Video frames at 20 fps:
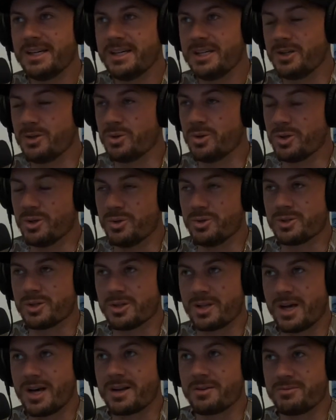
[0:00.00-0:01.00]
You lose a
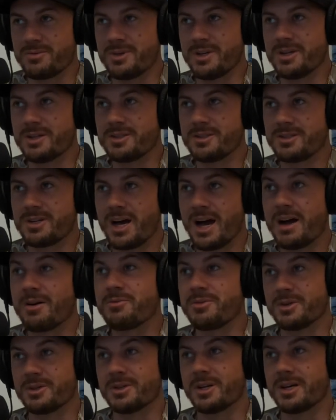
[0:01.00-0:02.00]
lot of fish. I
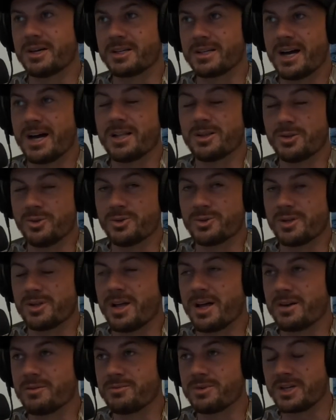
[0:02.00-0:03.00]
feel like I lose a
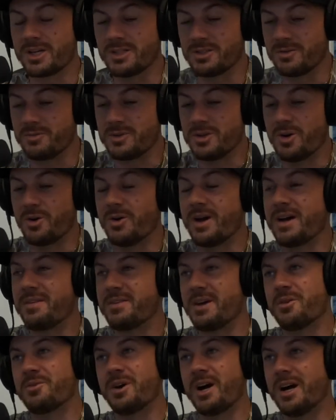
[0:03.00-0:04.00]
lot of, because if you don't have
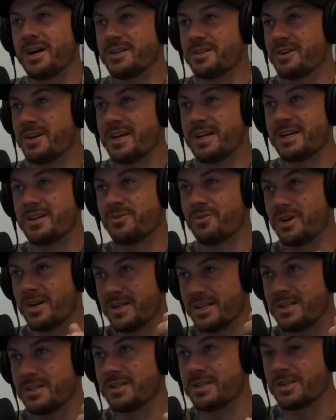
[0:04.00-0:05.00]
that rod in your hand
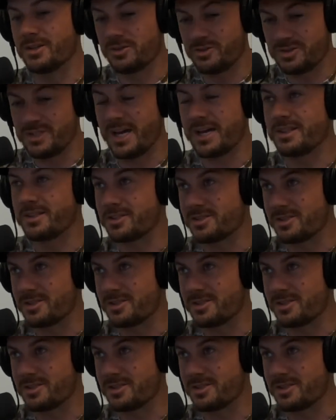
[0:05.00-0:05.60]
ready to take the